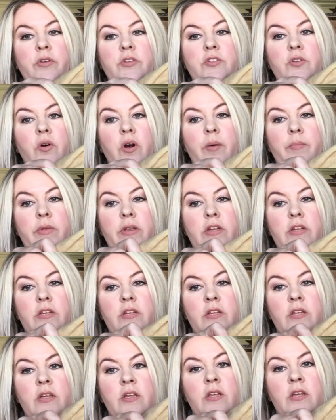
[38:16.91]
So I
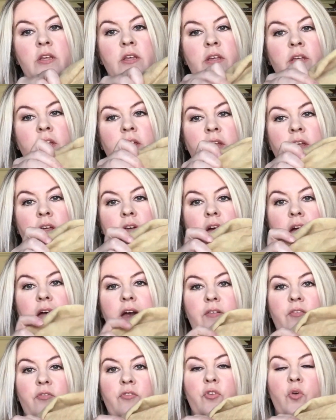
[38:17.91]

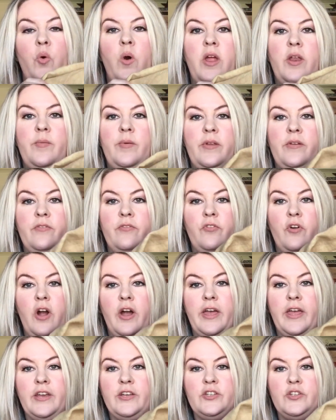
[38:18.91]
have quite a bit of
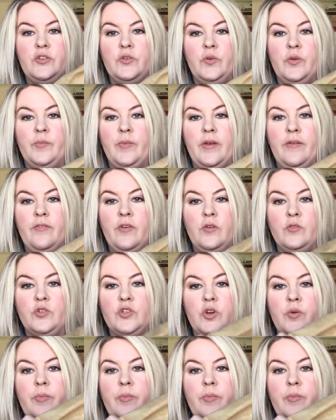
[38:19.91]
frogging to do in my future,